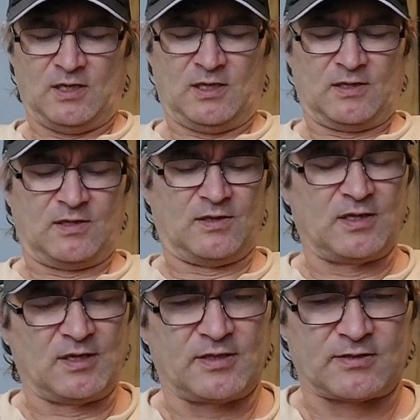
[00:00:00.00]

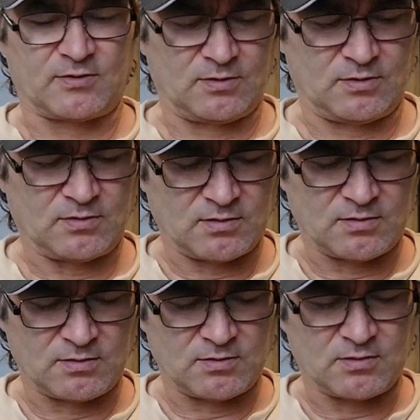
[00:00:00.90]
They're
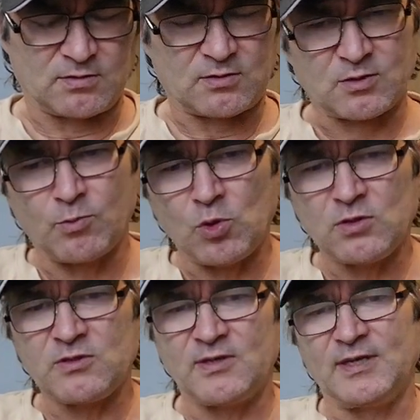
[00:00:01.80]

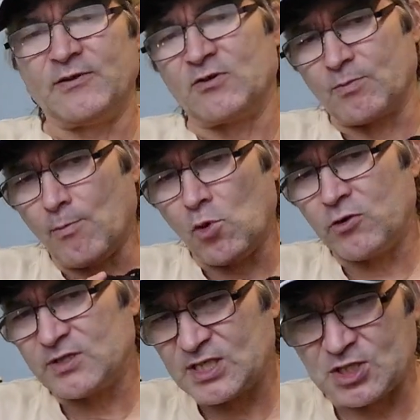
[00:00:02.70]
smaller and they're
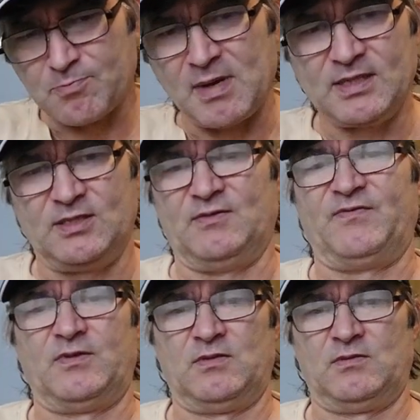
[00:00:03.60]
more expensive.